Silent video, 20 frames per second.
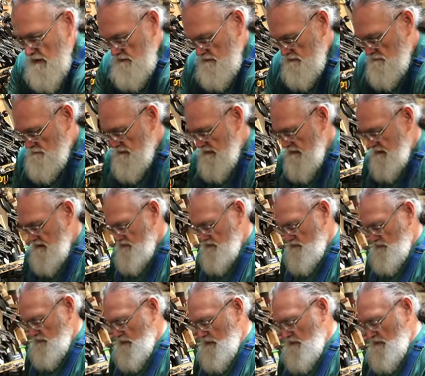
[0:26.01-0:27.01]
And the
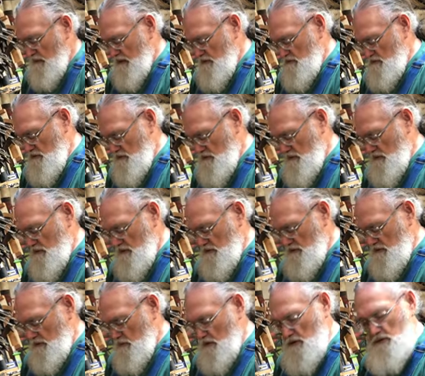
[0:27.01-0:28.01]
biggest real answer to
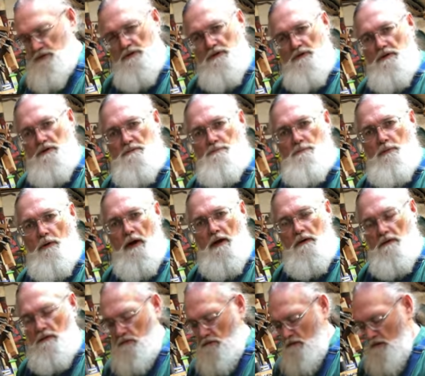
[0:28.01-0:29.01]
this question is
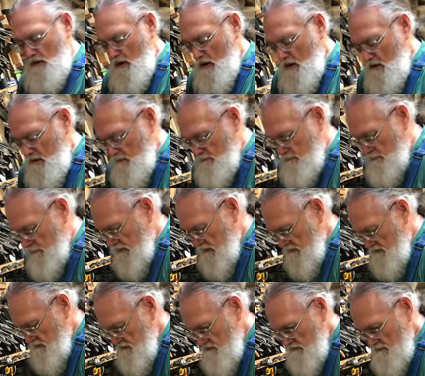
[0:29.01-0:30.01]
practice. You
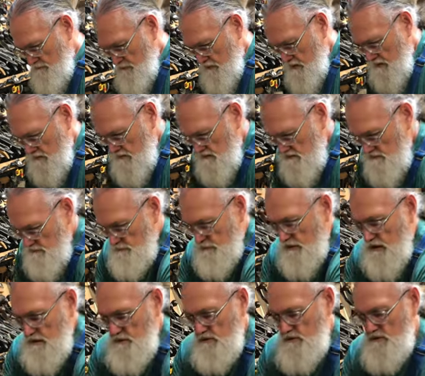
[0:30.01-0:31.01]
practice and practice and
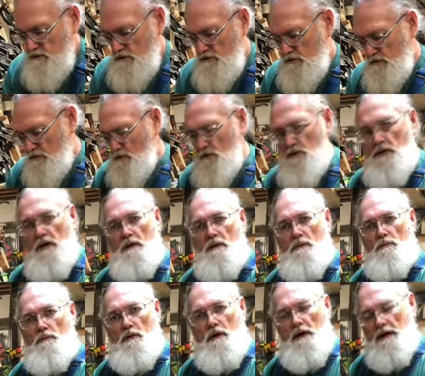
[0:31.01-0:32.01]
practice until you get
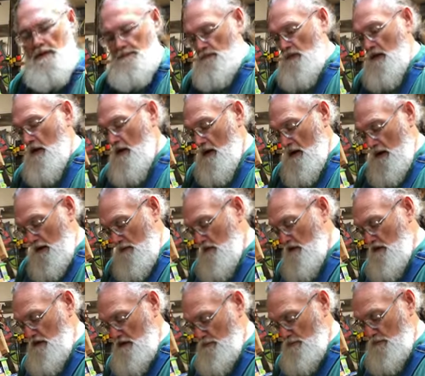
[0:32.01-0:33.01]
it right, and
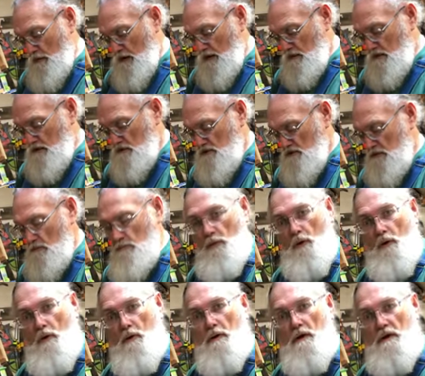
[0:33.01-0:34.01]
then you practice some
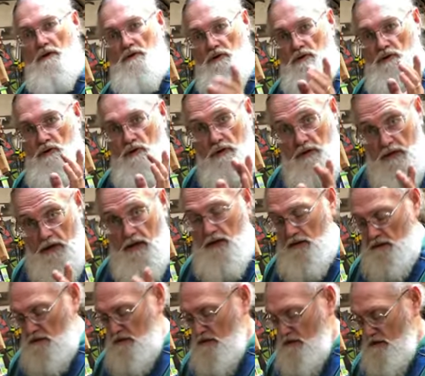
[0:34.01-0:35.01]
more until you
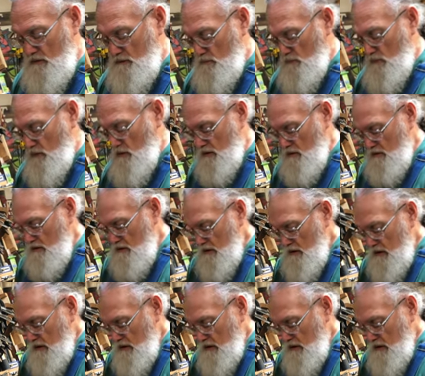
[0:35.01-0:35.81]
can't get it wrong.